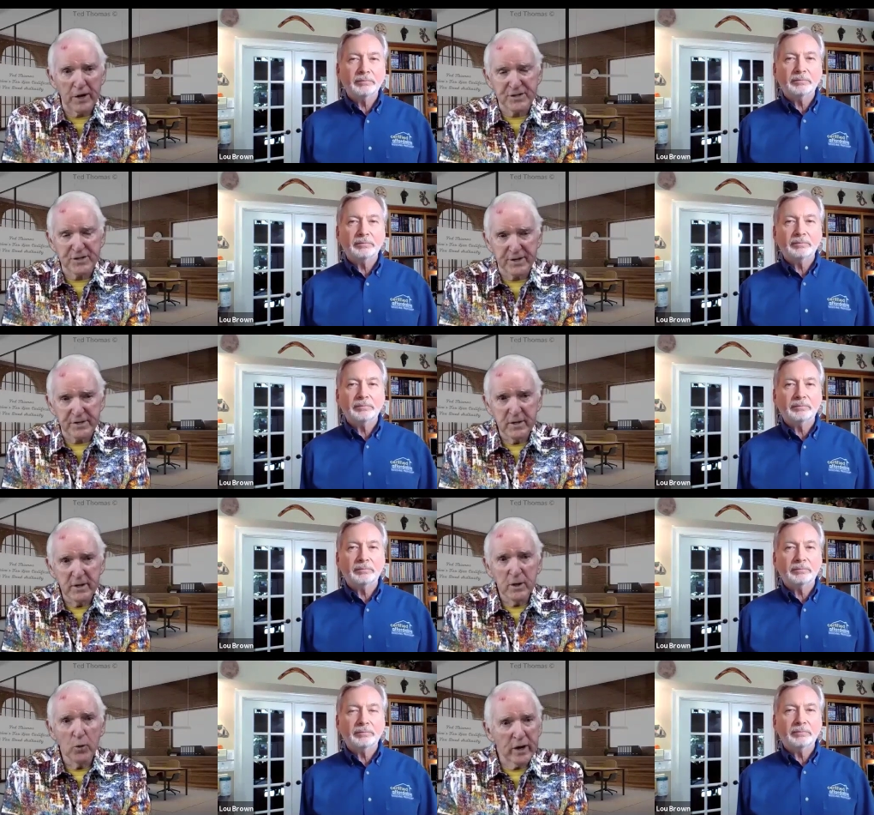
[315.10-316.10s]
Speaker 1: a process,
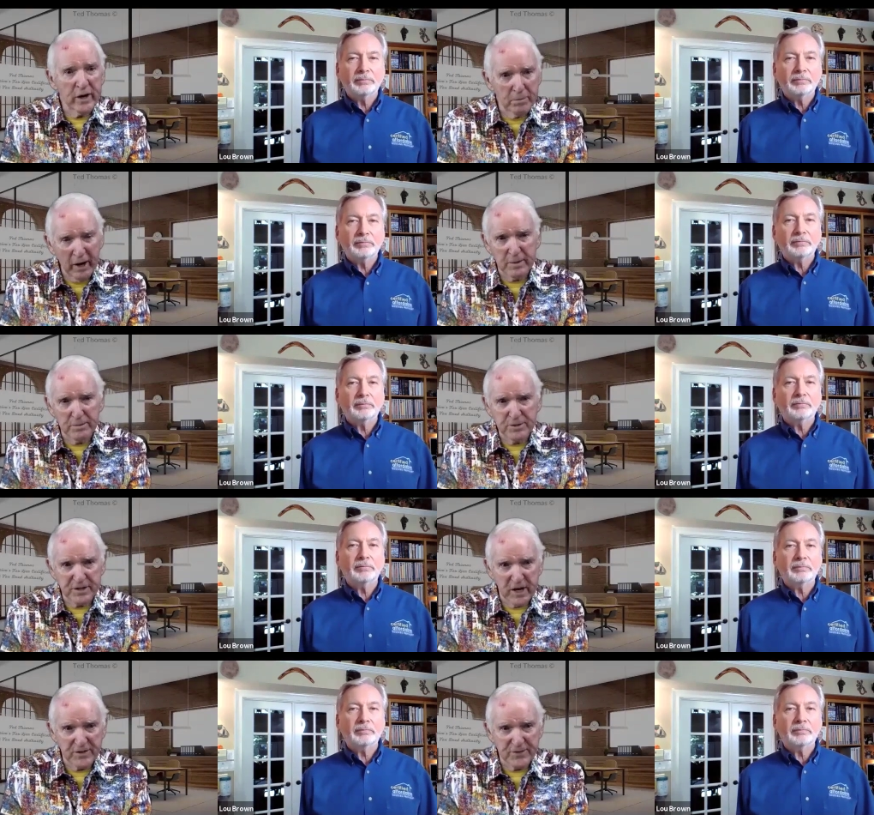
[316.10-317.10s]
we can make them
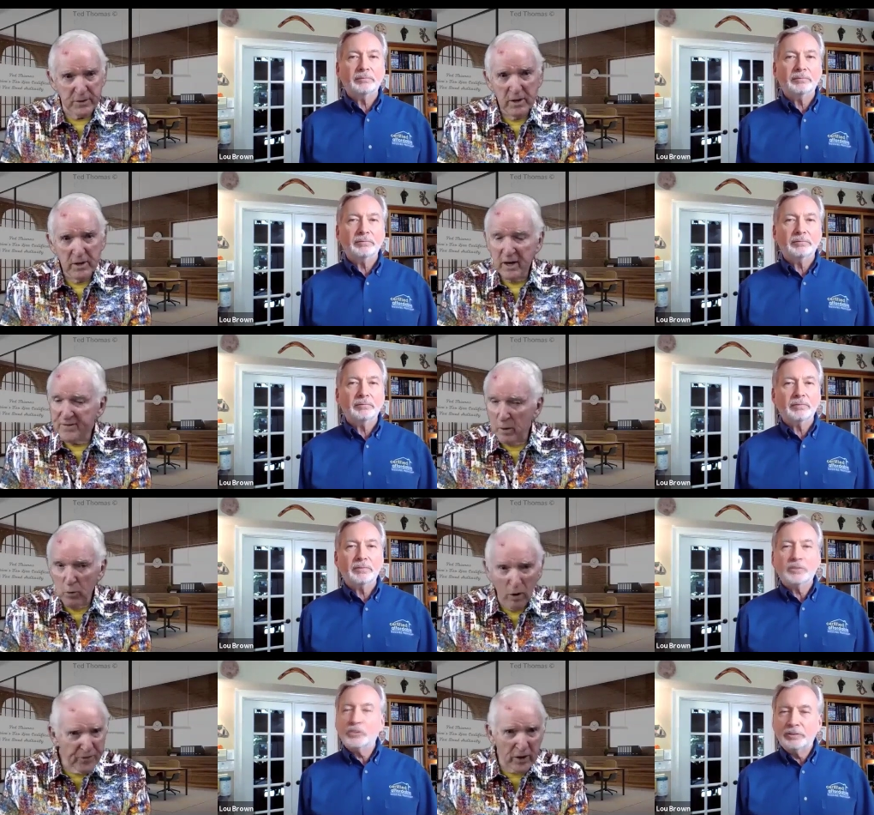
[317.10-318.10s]
successful. If they
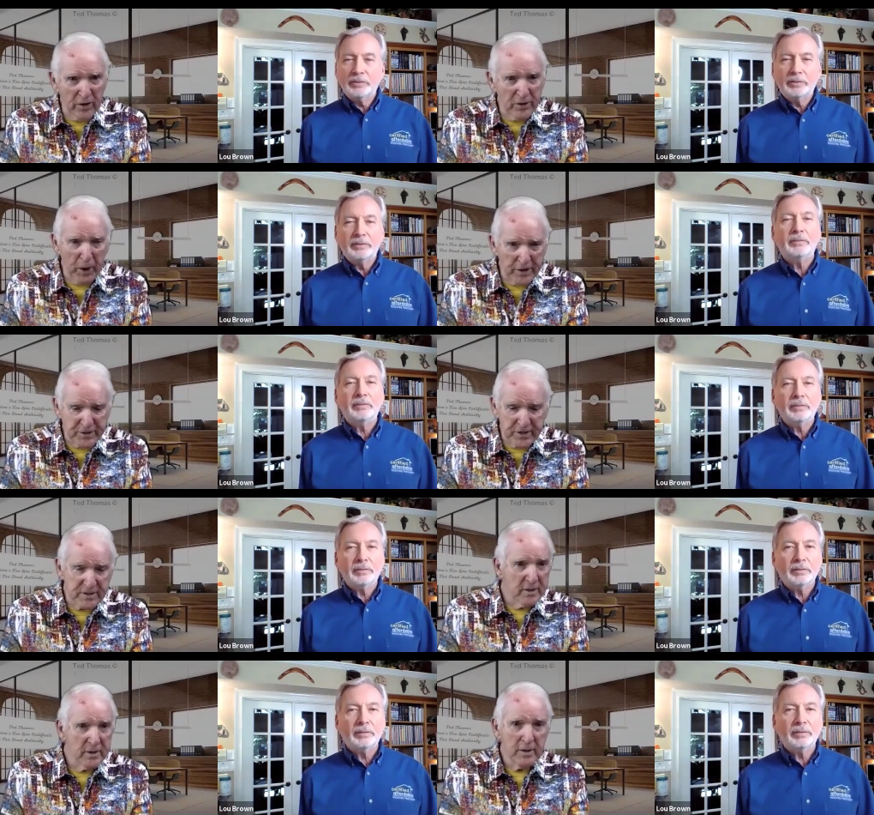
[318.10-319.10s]
won't follow the
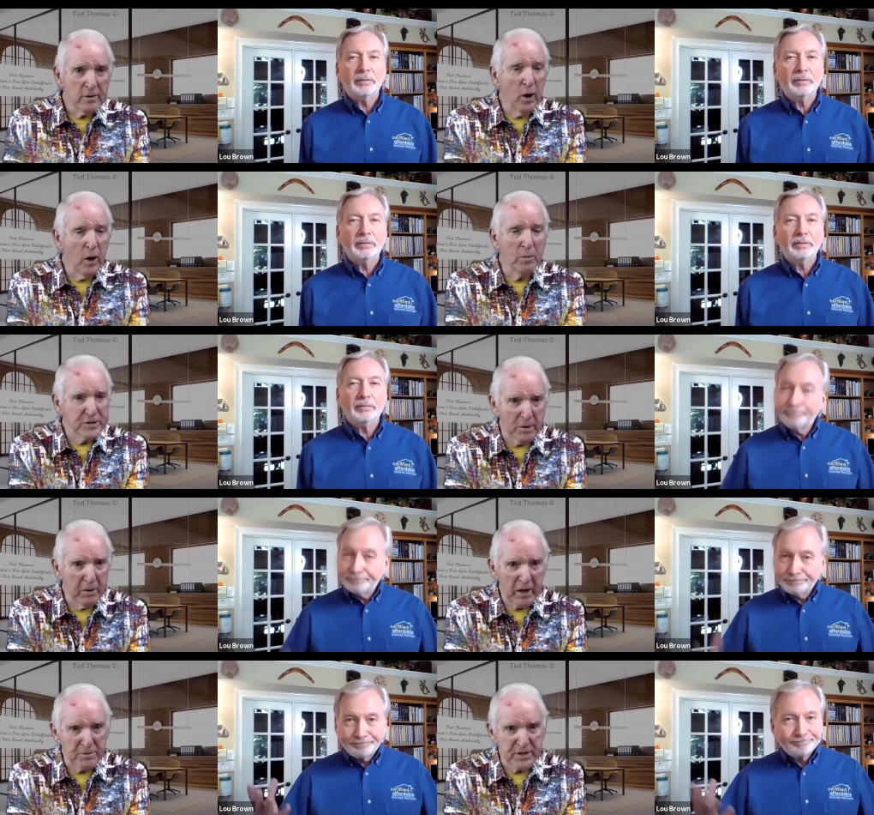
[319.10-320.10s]
process, nobody's going
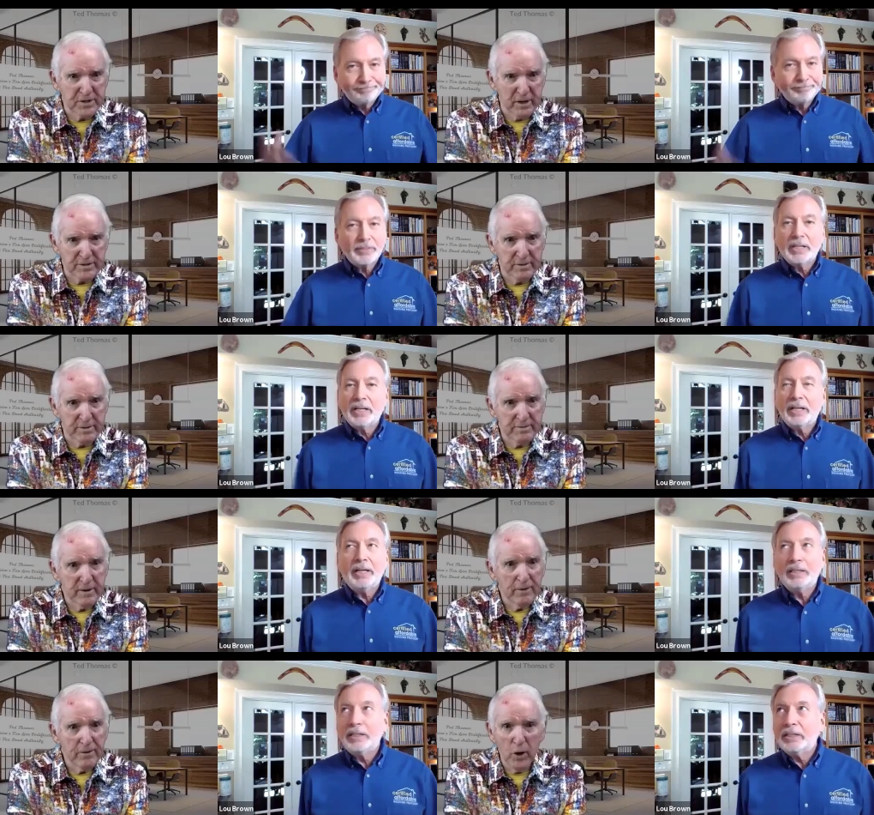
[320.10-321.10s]
to make them successful.
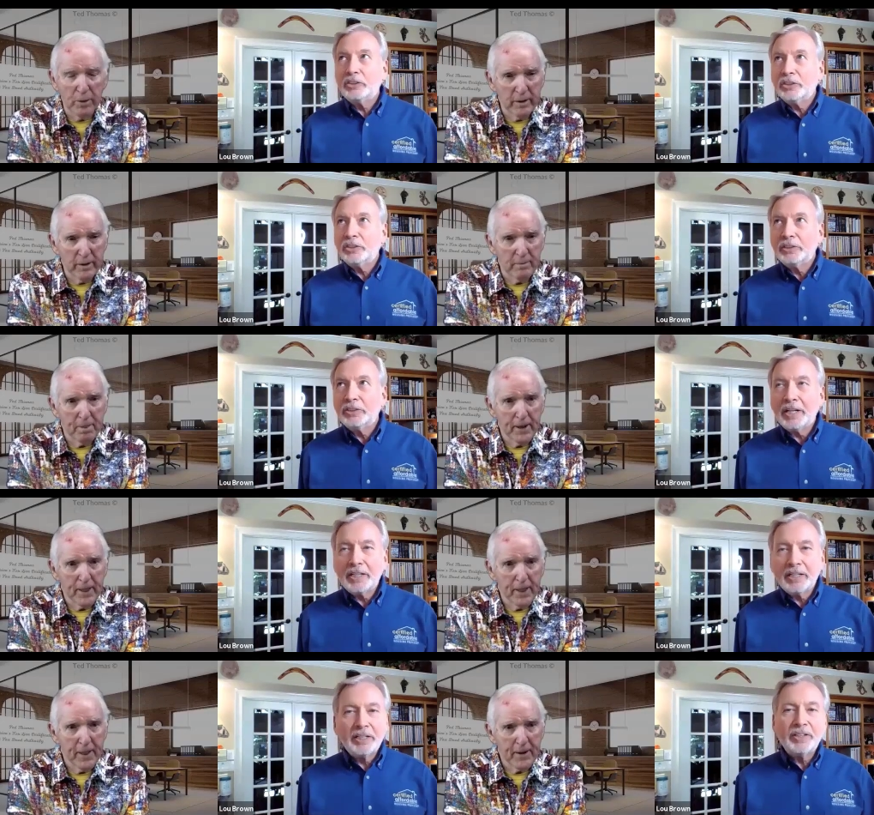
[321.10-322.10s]
Speaker 2: It's, Nobody. it's
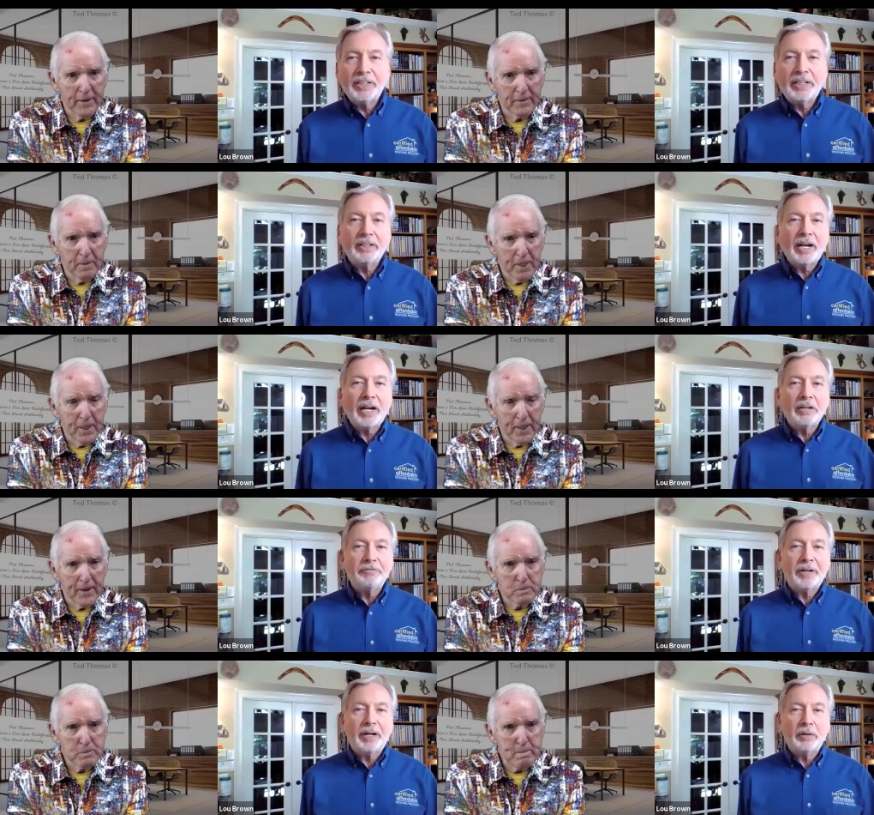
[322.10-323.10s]
like anything in life.
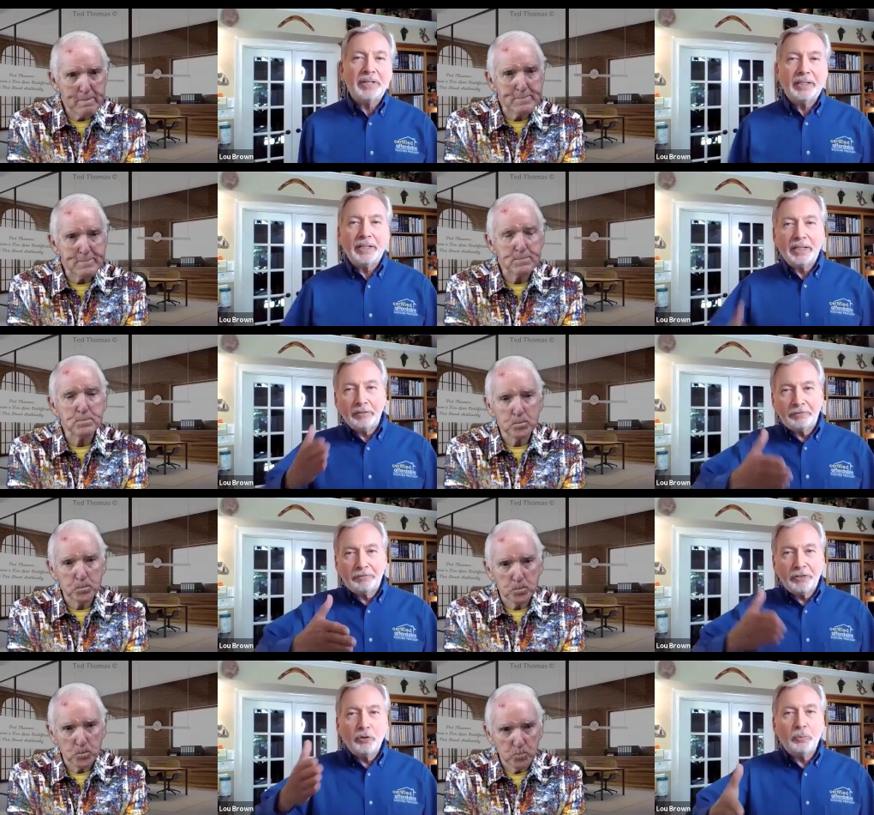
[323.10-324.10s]
I mean, if
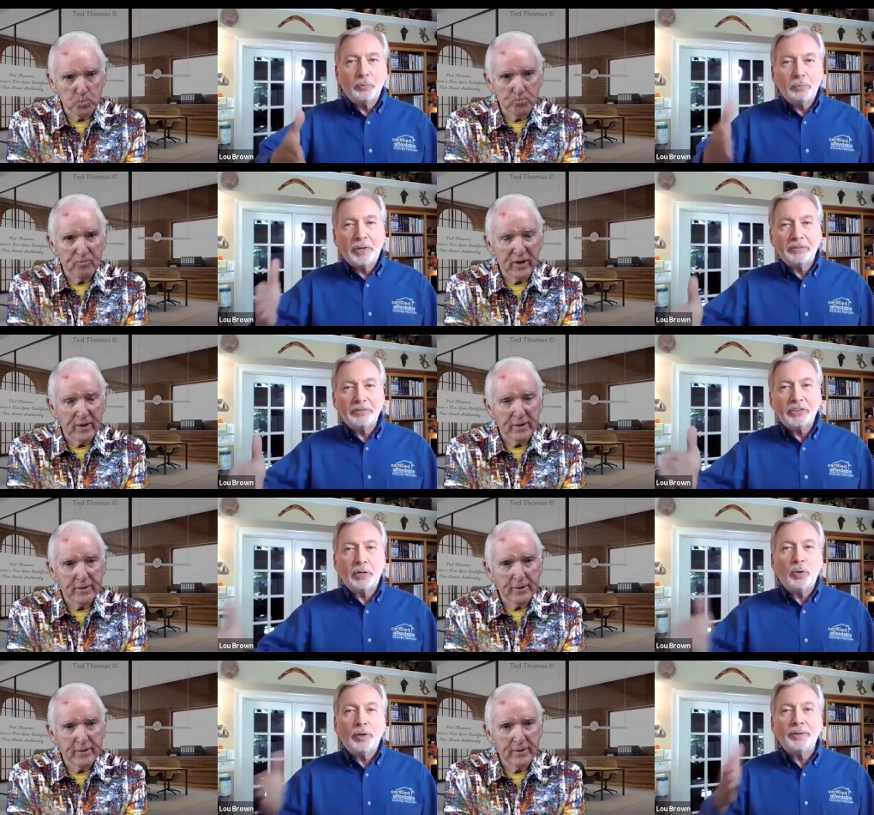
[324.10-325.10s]
you give
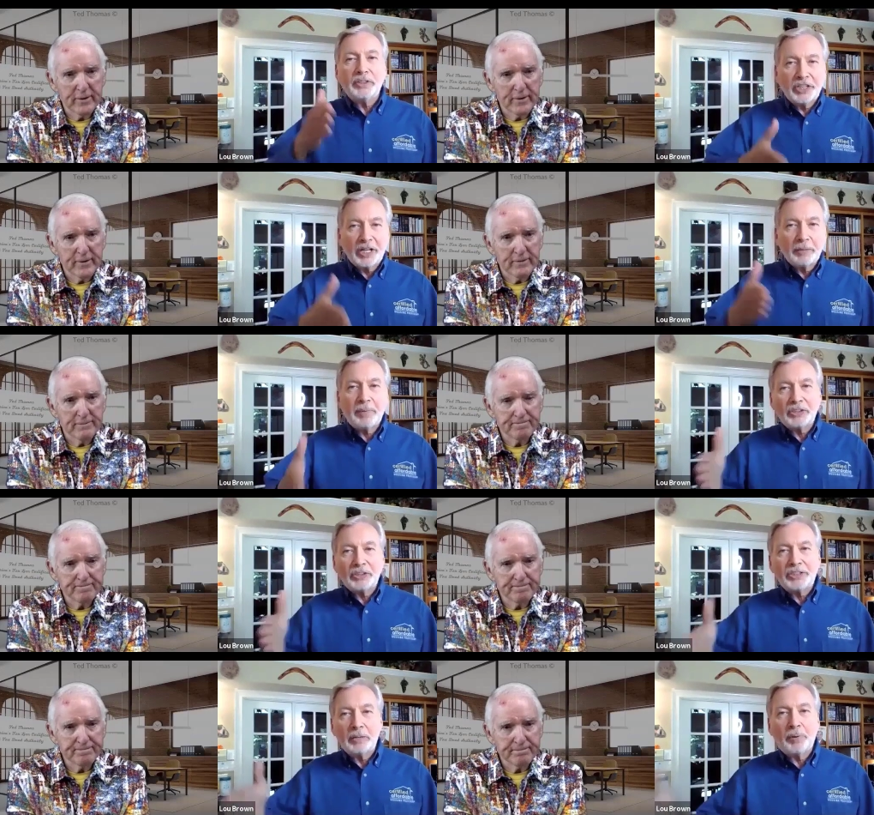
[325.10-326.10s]
someone the step by
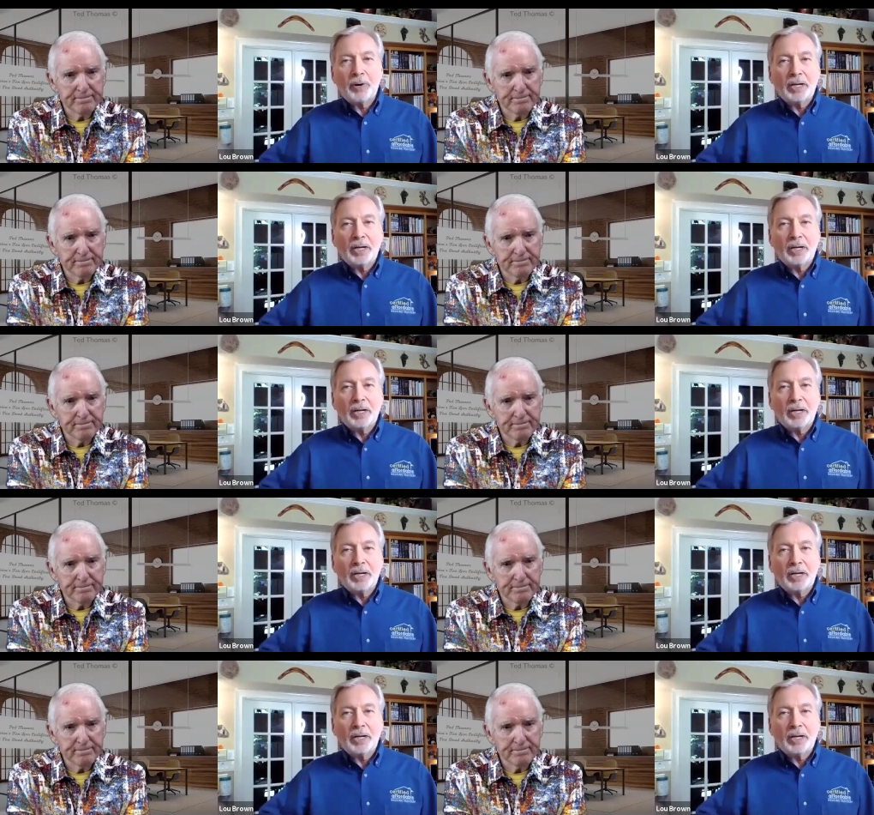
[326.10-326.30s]
step